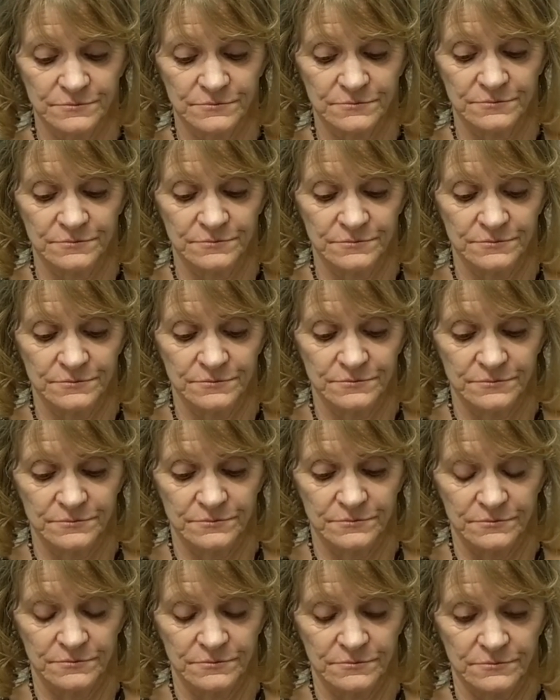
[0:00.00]

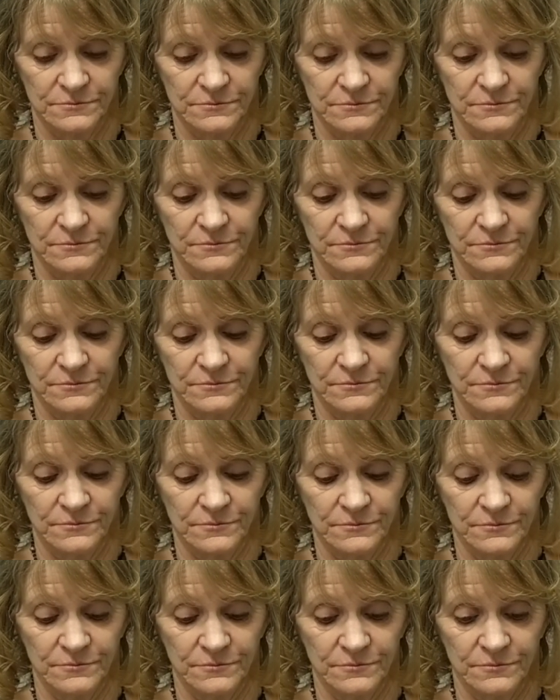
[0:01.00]

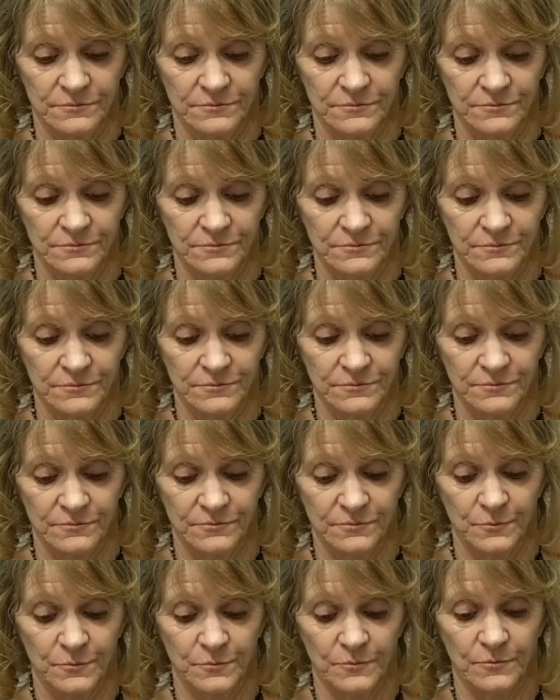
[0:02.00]

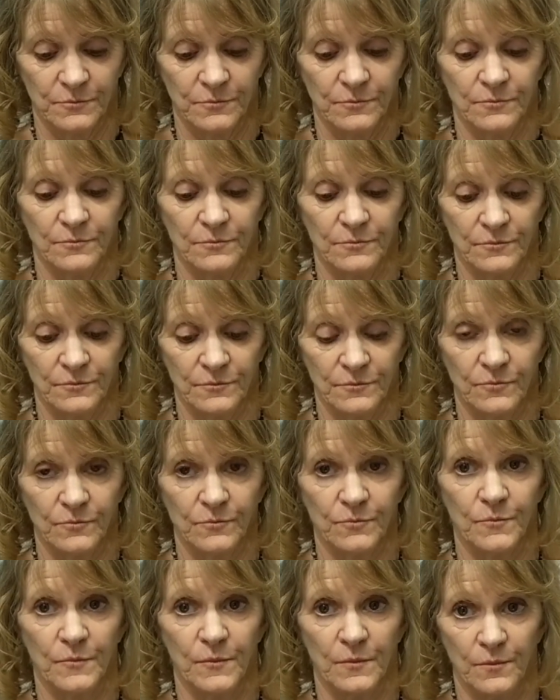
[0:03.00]

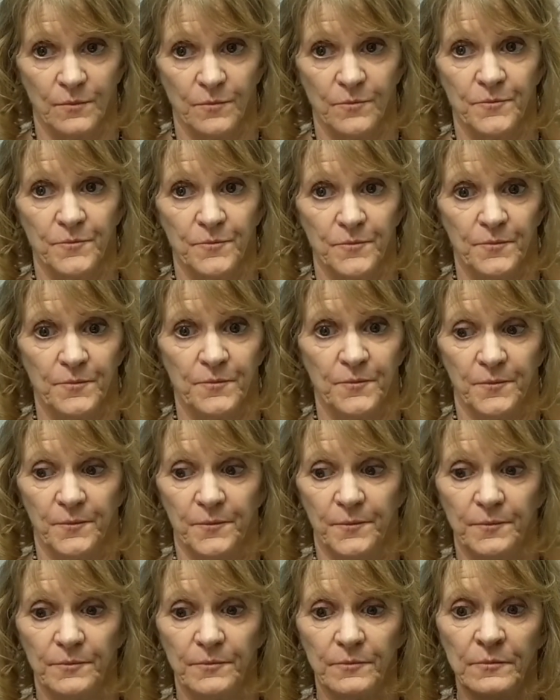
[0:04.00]

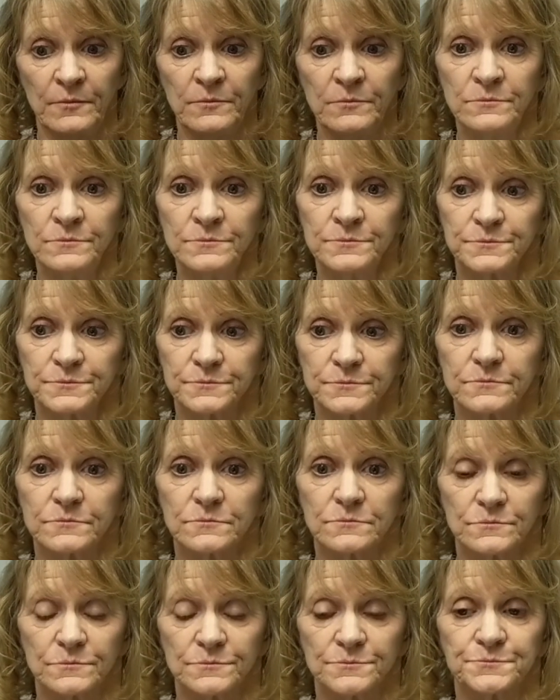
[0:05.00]

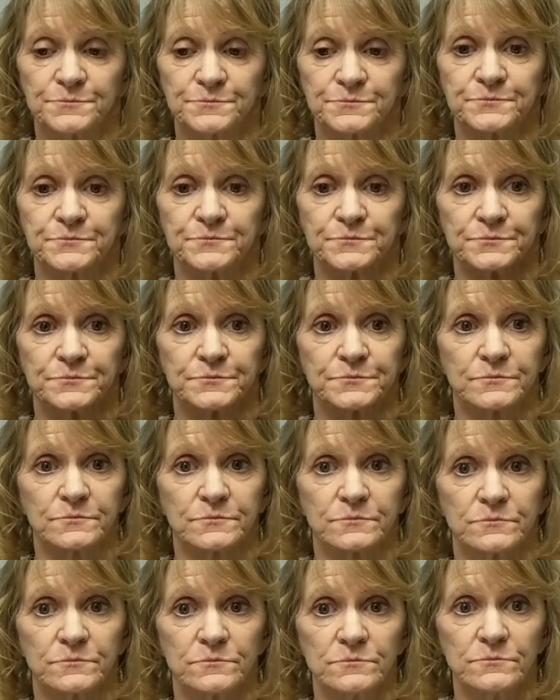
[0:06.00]

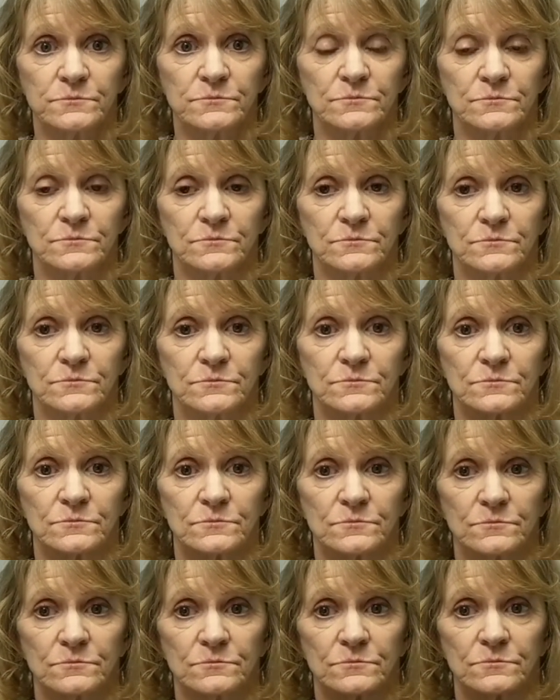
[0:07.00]
[no speech]